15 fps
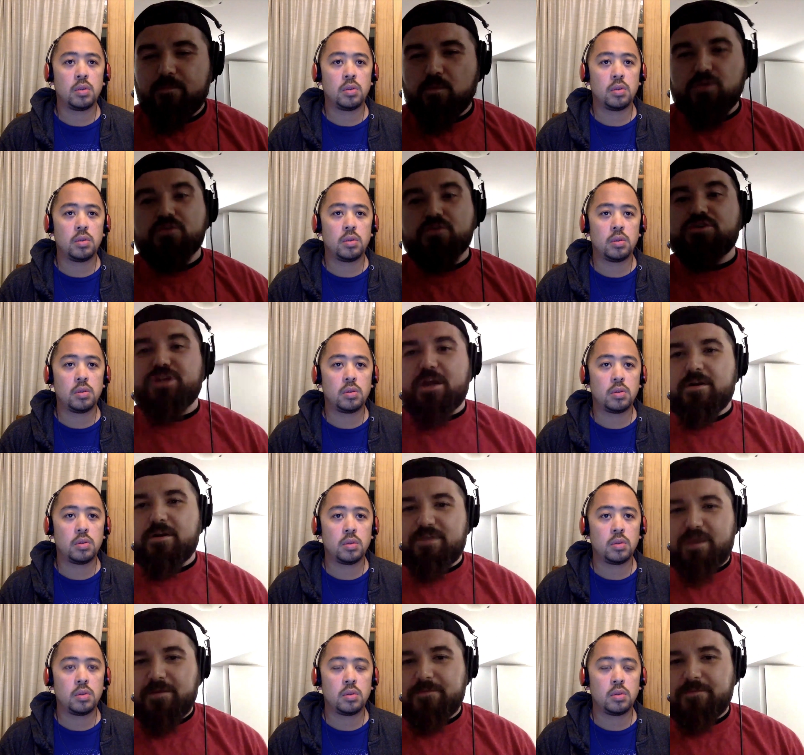Speaker 1: We'll do a
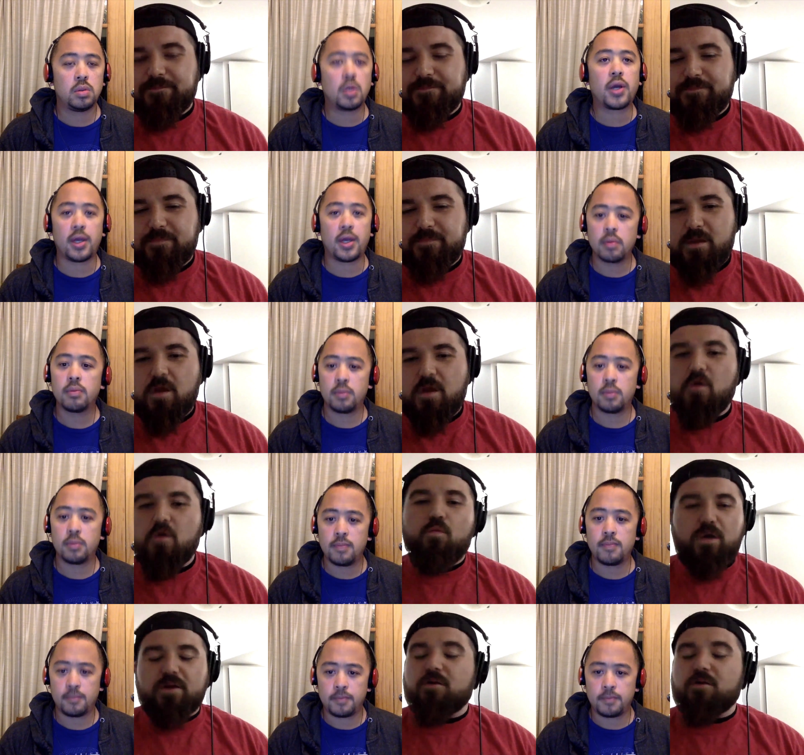charity thing. Okay.
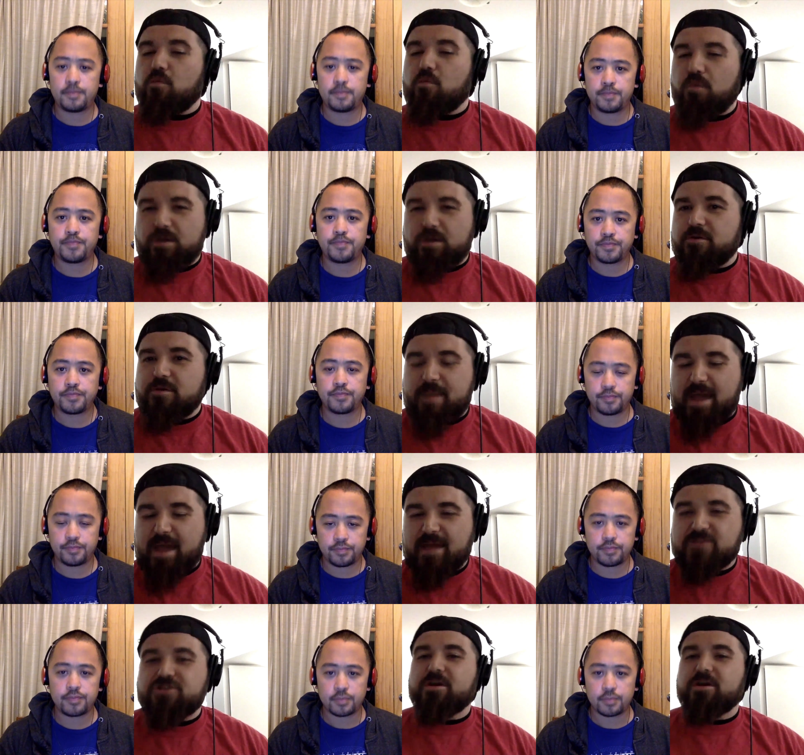Winner of the
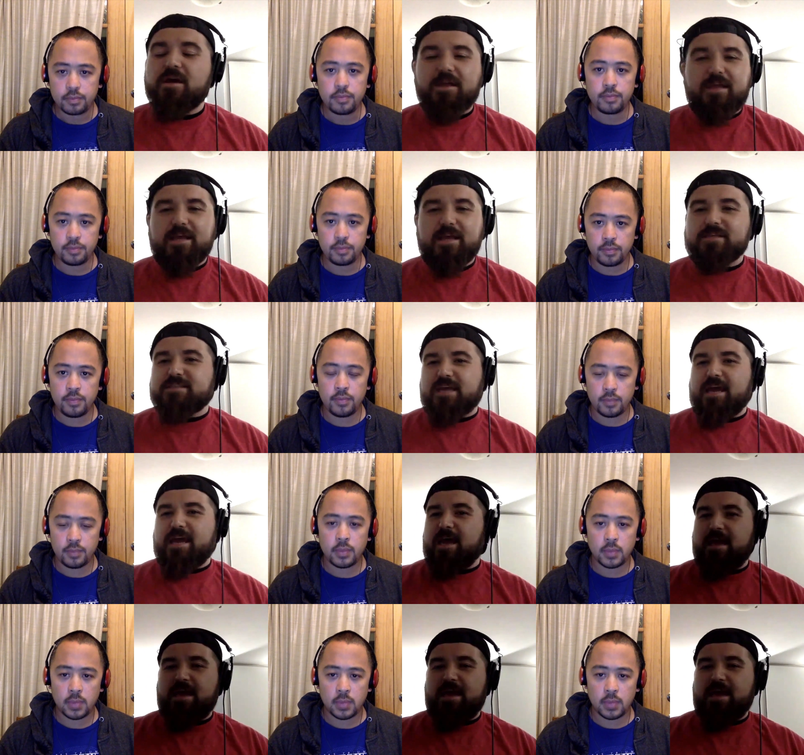match gets
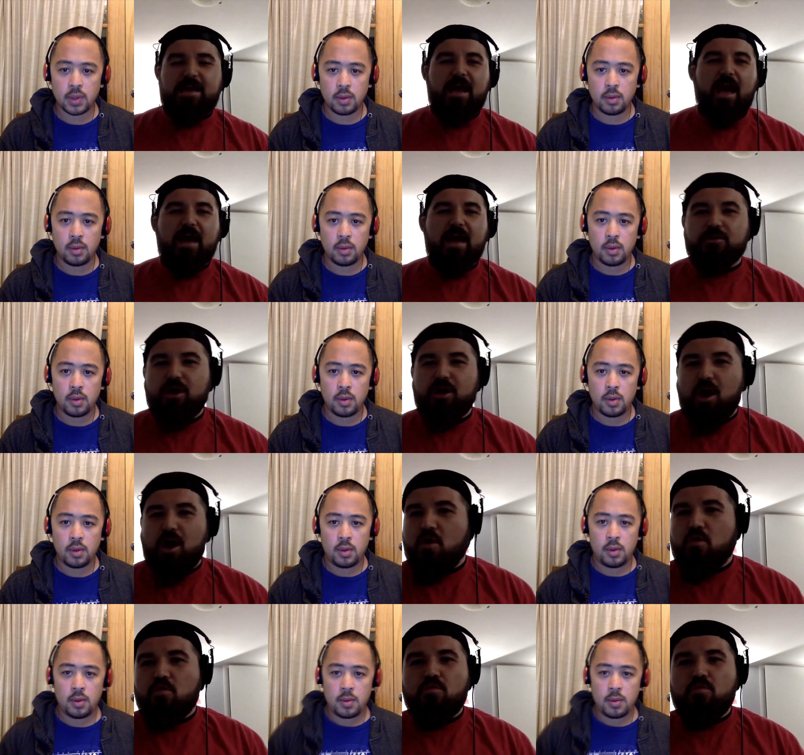a
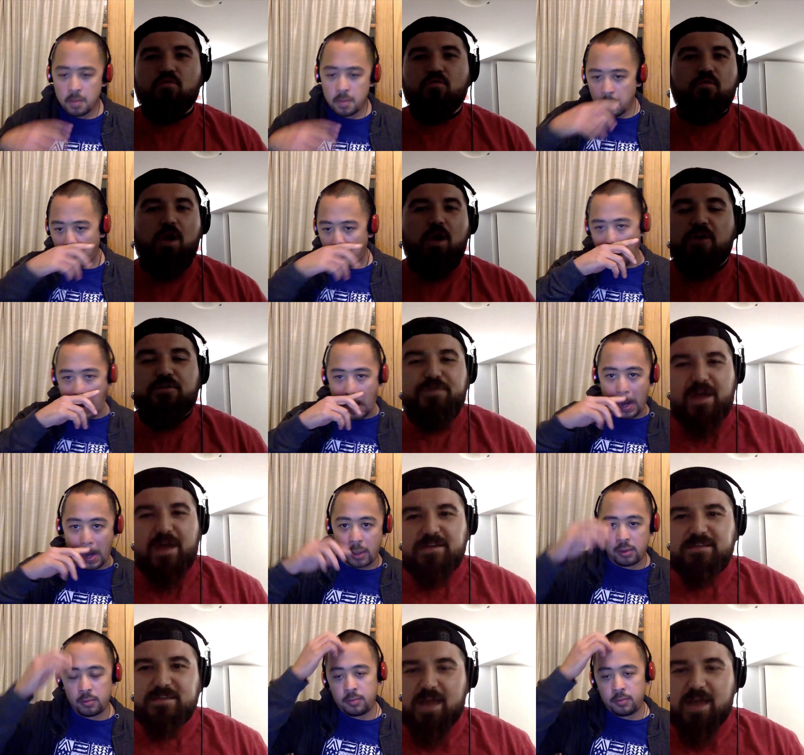
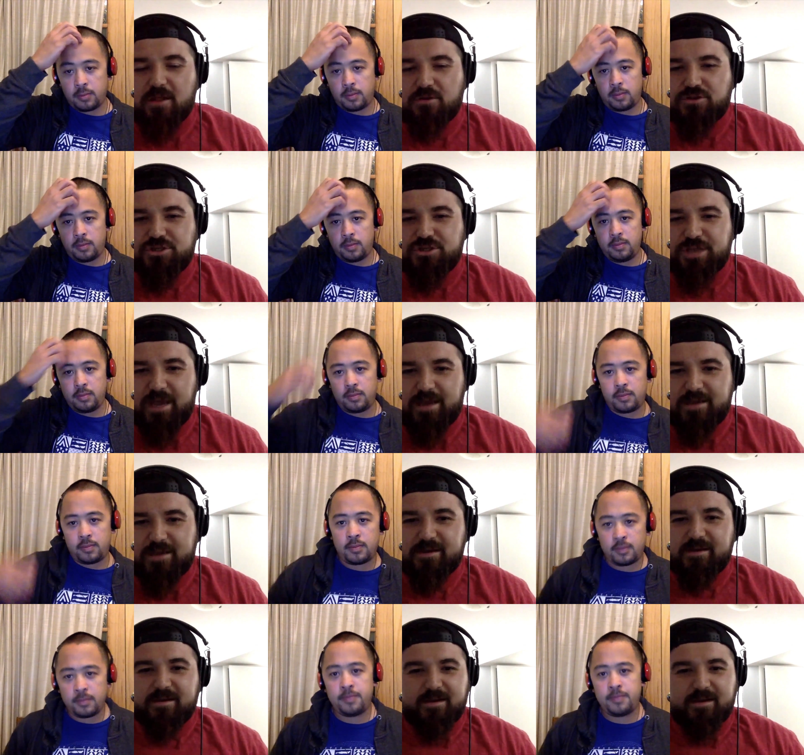$100,000
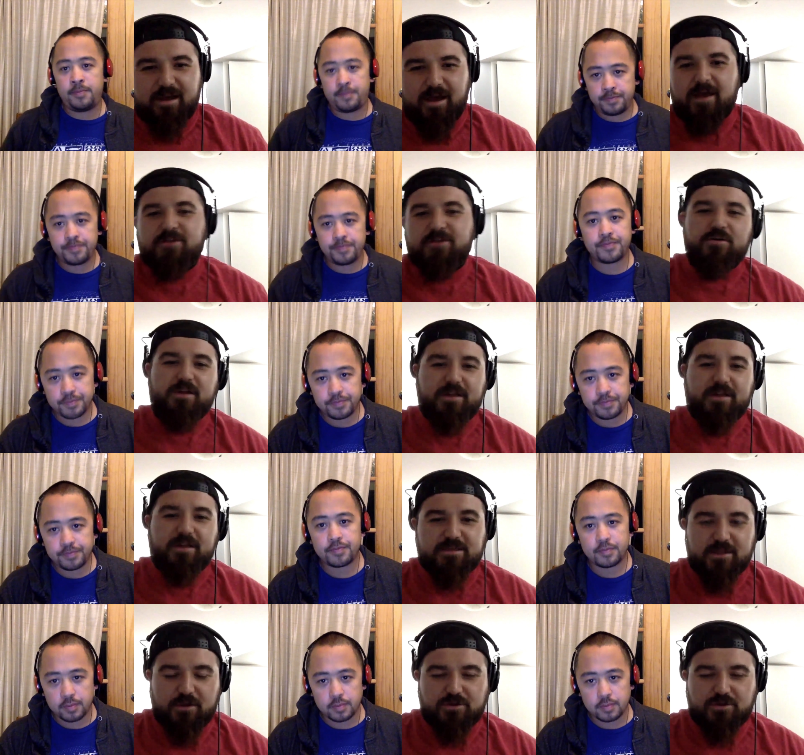check.
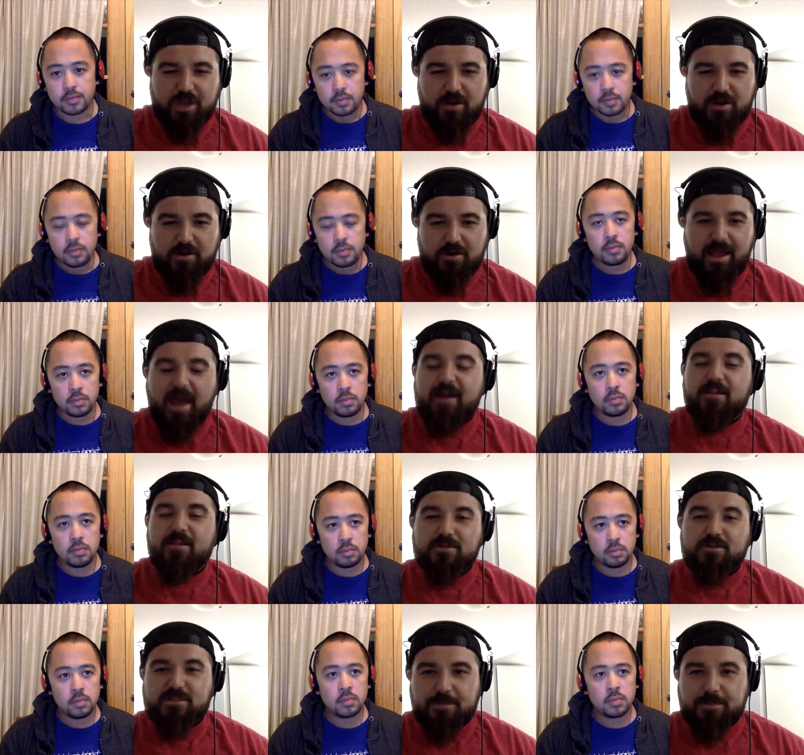Donated to their charity. Add a
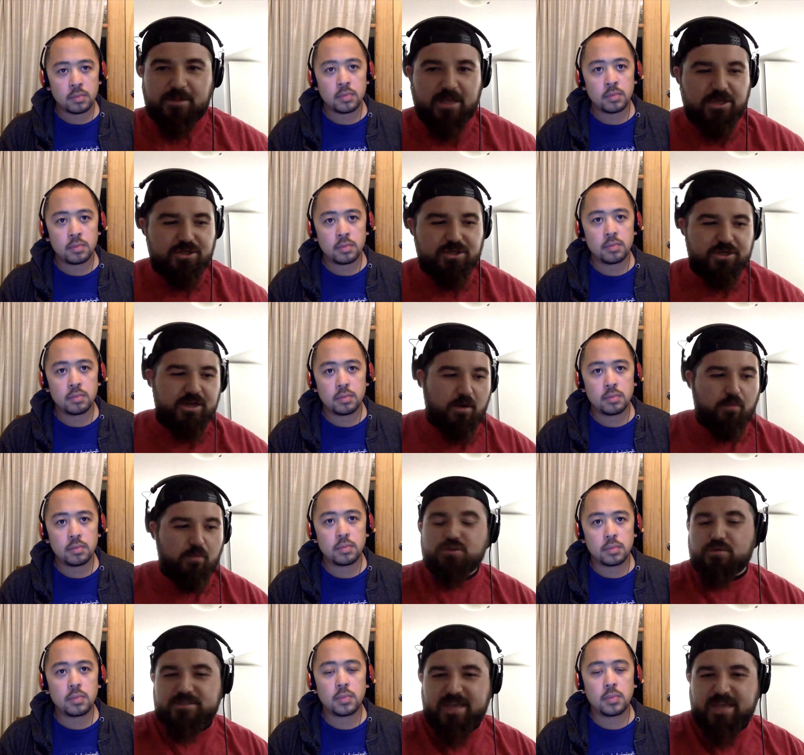little stipulation here.
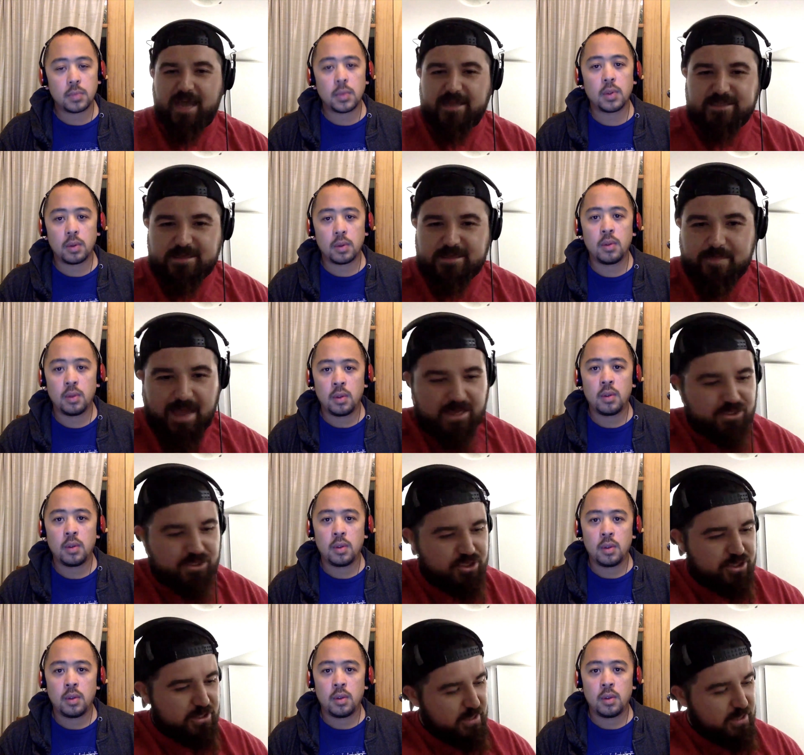We'll do a tag team
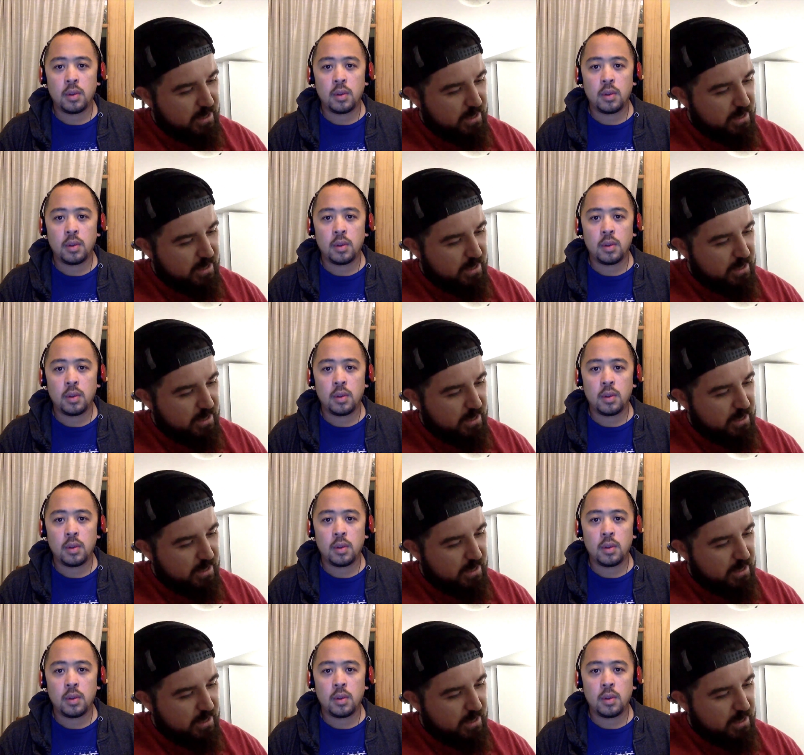match.